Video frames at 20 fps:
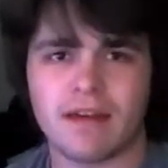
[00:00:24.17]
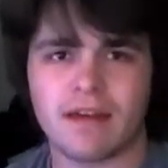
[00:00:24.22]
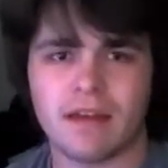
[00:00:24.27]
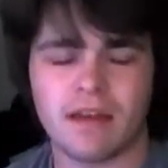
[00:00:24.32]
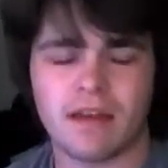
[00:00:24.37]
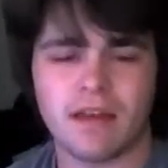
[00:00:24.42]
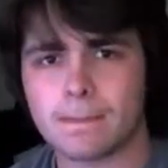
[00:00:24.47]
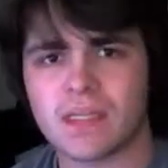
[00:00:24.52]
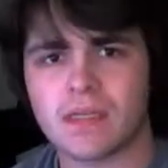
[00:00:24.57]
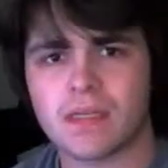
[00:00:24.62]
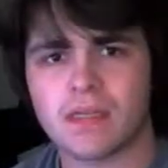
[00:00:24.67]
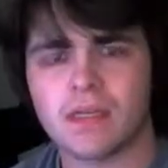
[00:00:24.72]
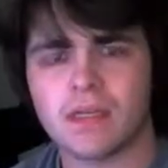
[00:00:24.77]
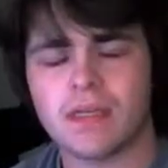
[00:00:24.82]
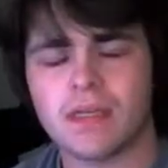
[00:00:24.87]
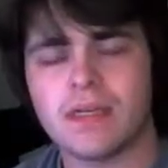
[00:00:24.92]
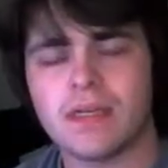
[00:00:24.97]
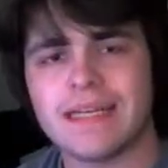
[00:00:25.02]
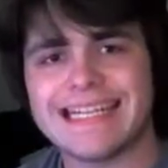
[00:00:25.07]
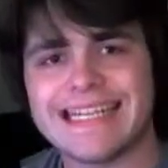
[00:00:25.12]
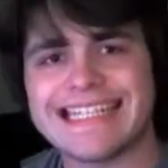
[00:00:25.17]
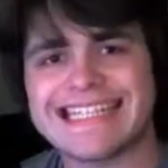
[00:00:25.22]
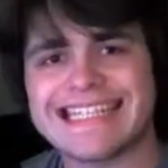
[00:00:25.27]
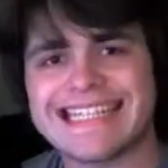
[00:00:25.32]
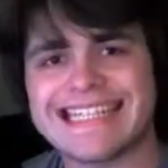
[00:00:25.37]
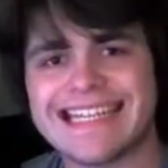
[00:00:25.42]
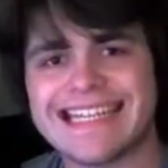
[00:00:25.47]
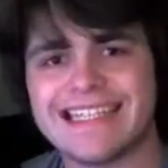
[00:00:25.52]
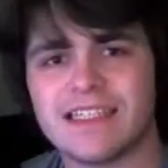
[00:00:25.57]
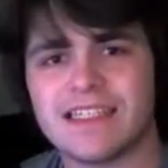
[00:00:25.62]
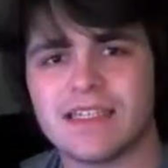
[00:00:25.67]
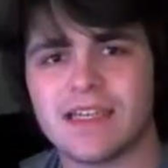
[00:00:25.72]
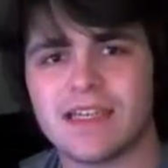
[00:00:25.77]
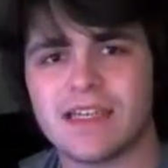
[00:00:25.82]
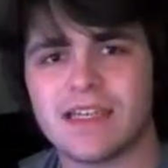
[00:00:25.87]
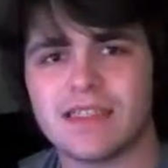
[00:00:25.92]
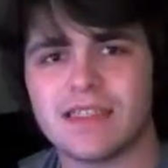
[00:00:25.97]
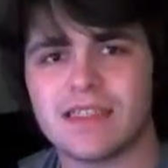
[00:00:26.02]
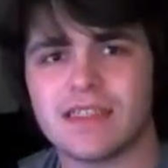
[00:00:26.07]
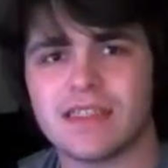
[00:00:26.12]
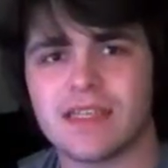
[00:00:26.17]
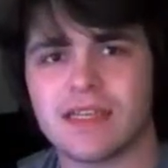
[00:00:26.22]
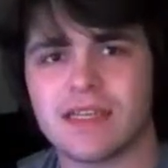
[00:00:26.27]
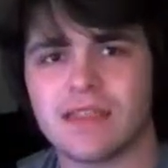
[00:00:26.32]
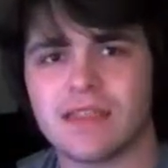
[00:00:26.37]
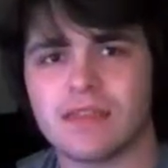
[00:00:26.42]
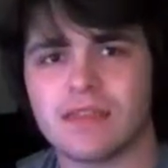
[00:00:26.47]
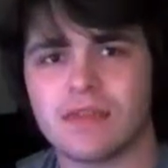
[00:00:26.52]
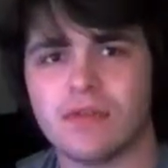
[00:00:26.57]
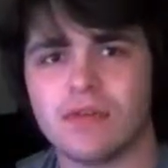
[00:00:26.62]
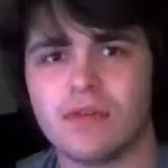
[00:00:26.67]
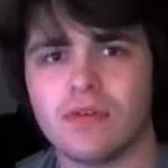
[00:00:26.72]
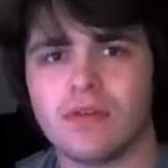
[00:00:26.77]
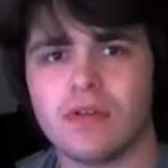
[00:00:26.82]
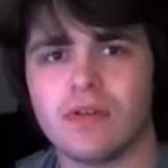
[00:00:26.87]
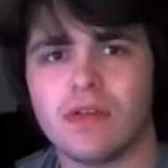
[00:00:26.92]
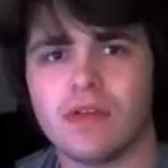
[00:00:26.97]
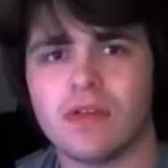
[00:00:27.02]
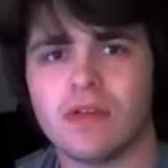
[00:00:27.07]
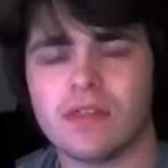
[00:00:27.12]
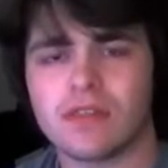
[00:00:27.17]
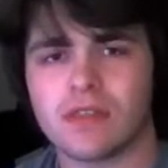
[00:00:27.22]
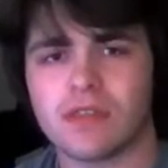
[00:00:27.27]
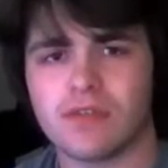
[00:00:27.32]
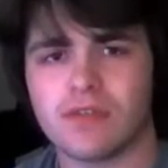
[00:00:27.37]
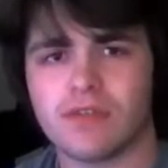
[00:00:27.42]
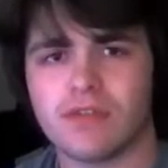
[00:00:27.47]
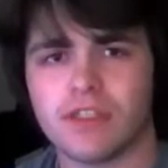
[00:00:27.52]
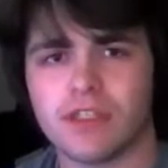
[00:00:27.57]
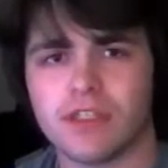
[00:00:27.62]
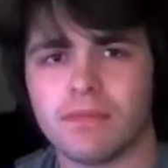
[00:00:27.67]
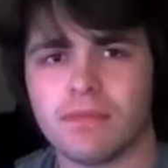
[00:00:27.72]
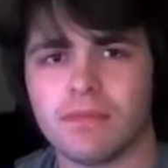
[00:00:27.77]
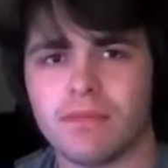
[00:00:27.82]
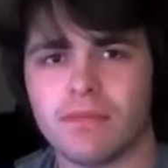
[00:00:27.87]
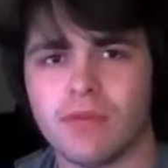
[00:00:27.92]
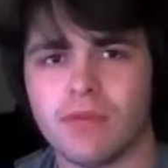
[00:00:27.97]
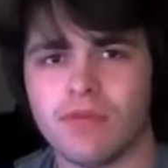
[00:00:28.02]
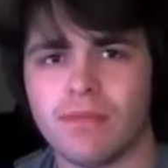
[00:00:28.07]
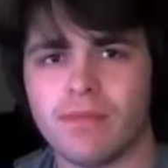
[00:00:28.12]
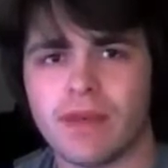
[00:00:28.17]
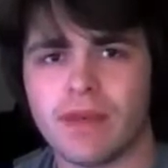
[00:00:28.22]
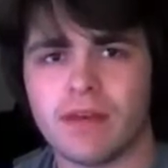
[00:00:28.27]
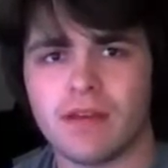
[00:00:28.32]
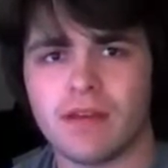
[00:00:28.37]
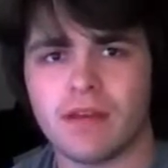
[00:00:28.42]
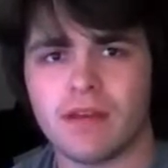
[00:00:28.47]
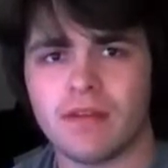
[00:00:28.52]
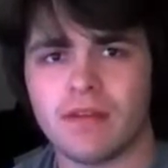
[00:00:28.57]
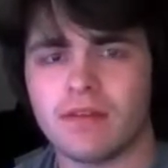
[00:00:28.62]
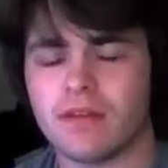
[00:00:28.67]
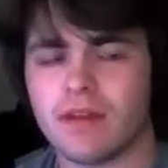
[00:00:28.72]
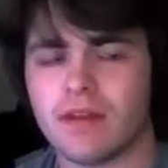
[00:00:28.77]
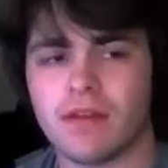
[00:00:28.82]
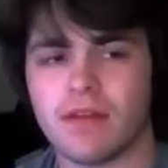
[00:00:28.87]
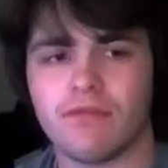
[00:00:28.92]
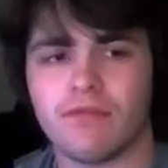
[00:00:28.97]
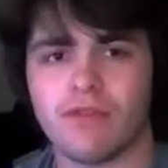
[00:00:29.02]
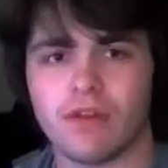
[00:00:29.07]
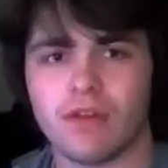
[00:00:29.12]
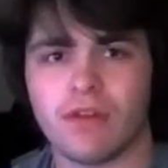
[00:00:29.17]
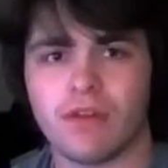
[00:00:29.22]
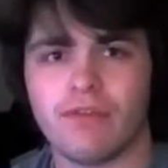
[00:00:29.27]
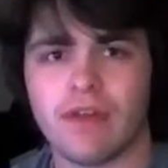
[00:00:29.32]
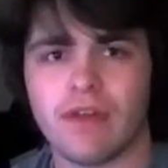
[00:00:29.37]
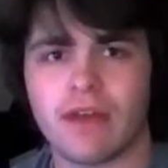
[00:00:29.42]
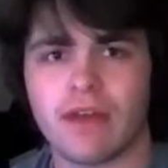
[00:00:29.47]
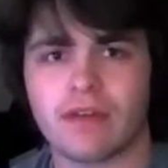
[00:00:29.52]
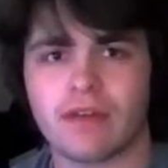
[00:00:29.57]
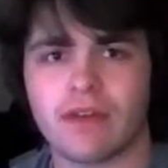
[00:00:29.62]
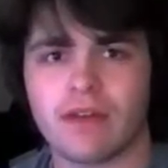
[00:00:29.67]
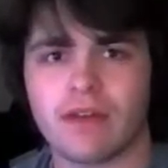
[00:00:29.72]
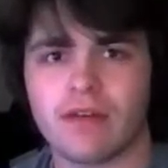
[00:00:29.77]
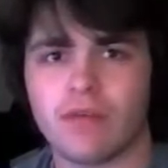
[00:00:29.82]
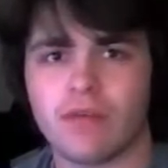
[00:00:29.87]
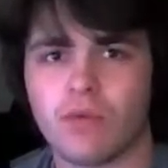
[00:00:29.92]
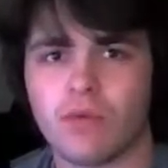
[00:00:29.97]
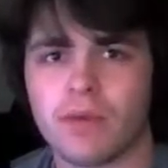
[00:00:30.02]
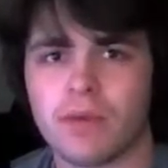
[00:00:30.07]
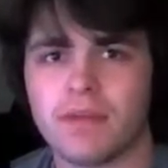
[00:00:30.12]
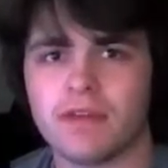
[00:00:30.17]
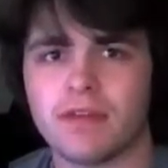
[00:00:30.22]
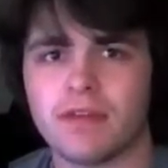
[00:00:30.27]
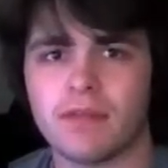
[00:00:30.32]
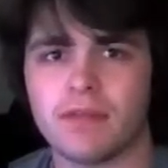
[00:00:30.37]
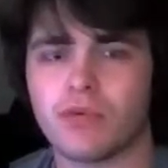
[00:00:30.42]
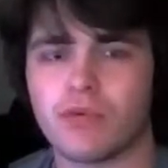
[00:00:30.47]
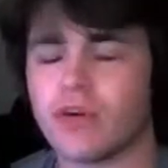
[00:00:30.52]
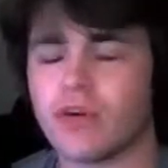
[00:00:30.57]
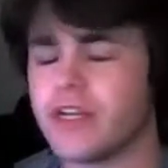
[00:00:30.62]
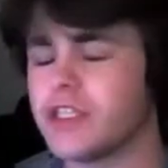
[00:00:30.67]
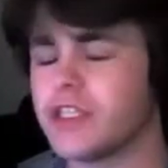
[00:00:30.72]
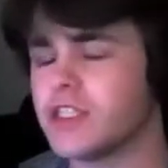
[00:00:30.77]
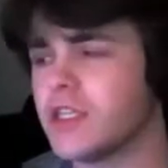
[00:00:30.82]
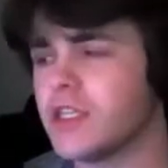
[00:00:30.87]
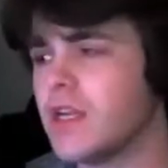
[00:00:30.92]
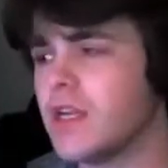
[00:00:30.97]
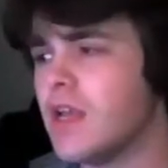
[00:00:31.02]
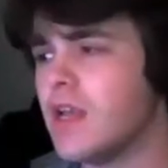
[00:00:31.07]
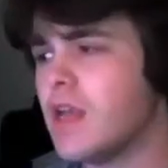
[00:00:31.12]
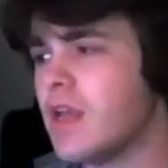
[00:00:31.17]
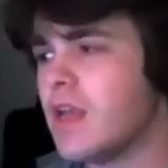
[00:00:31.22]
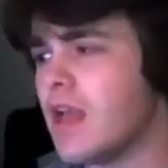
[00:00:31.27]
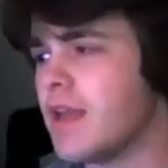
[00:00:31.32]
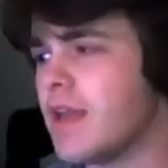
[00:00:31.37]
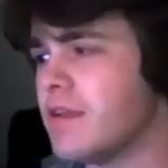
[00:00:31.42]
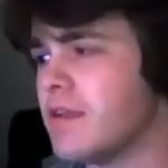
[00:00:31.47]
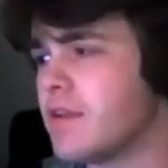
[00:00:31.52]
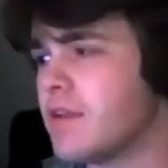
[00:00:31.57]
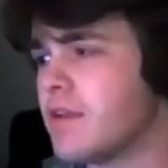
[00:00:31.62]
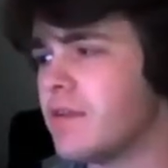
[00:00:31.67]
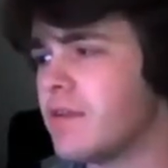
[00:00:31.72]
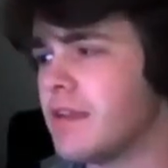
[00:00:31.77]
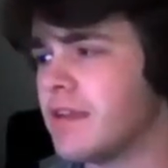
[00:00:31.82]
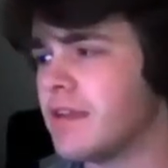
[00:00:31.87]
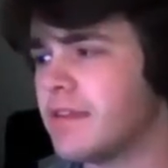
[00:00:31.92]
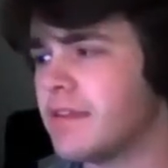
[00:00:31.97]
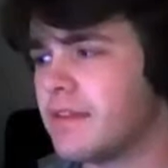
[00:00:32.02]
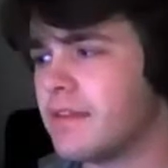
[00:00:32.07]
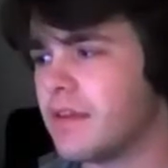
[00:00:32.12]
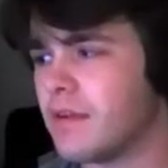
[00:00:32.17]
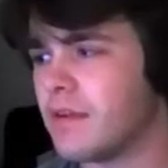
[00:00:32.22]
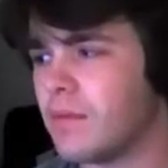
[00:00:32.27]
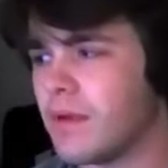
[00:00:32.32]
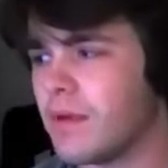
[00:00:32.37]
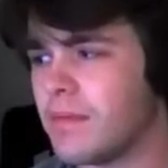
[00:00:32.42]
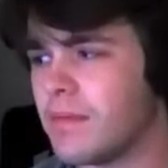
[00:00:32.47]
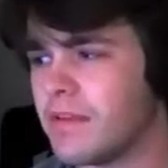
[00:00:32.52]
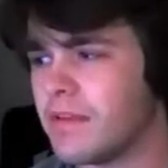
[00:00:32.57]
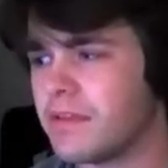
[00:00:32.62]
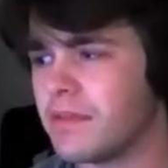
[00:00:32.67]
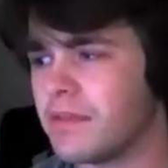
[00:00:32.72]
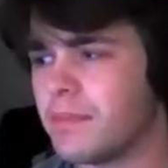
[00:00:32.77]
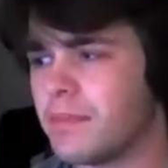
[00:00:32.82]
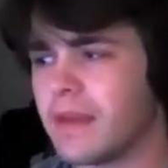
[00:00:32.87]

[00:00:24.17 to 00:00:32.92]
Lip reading: Like, it's set in 1910, so the whole suffrage movement is in full effect in women's liberation, and you can really see it when Mrs.